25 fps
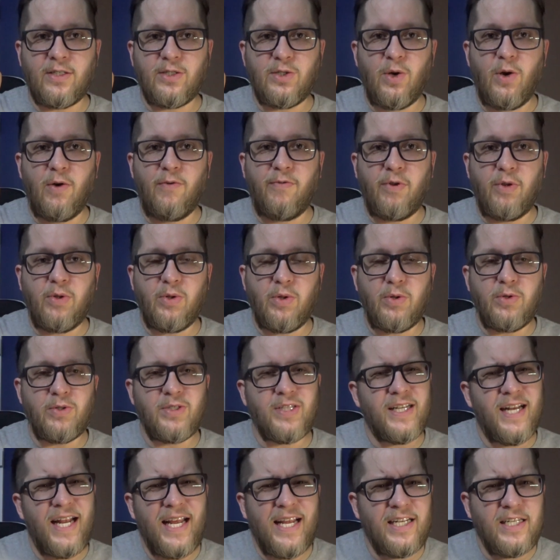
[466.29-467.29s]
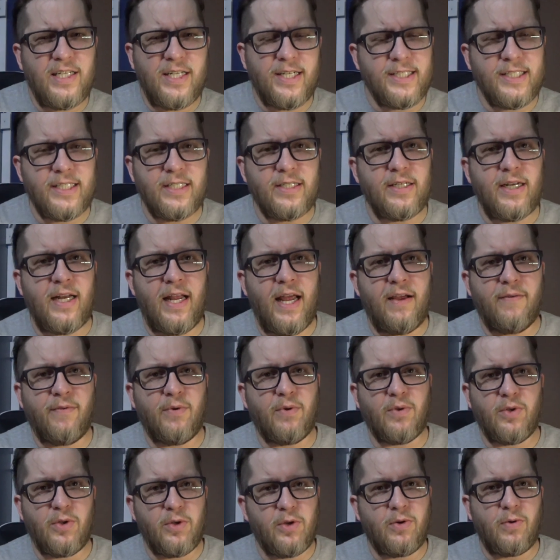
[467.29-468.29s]
So if you lose it, it doesn't
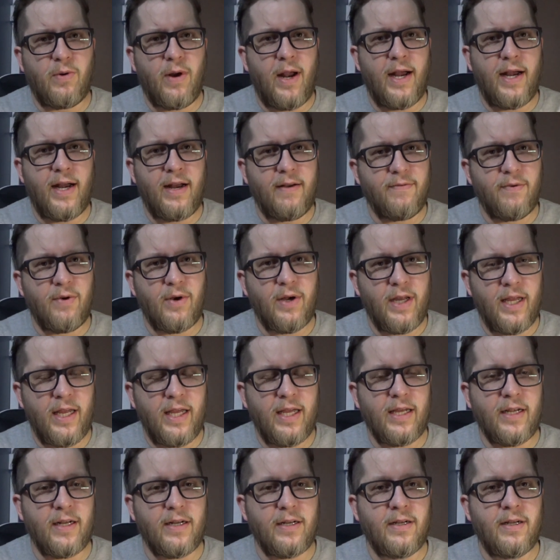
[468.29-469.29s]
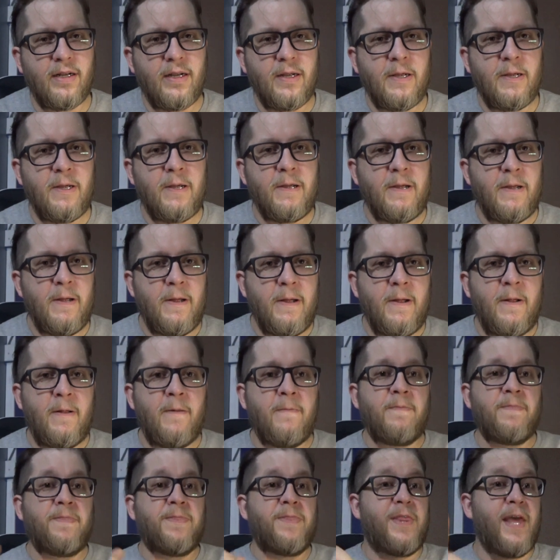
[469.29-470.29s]
ever look right ever again.
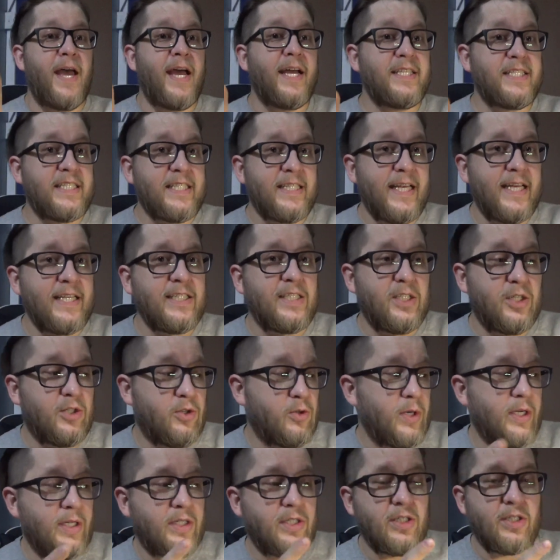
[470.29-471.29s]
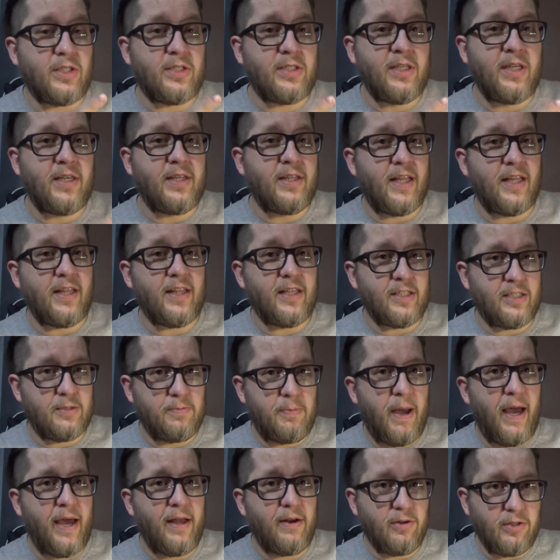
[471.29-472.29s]
That's less egregious than the
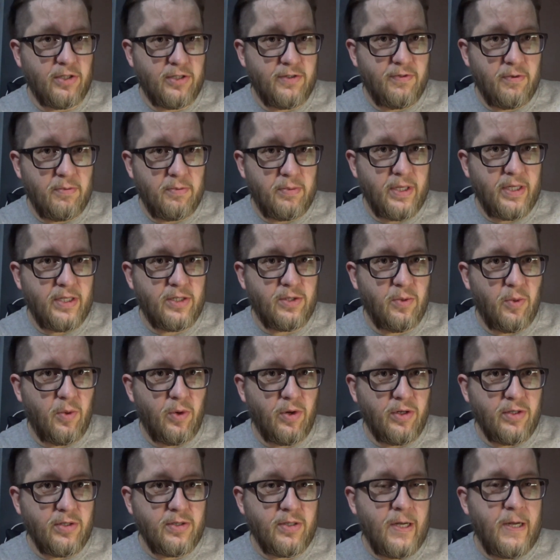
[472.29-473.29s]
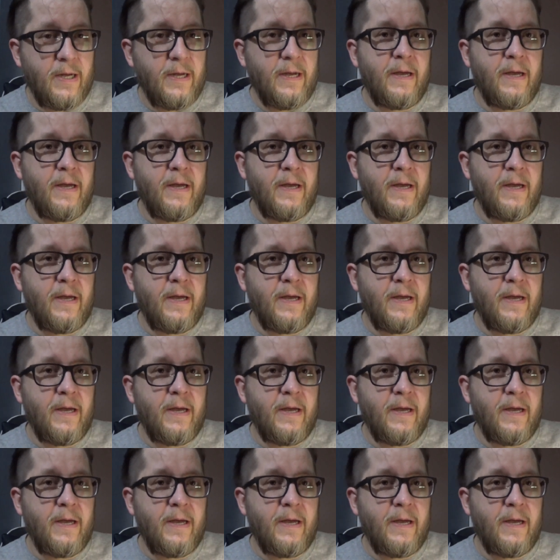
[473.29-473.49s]
spiders from Beast Wars.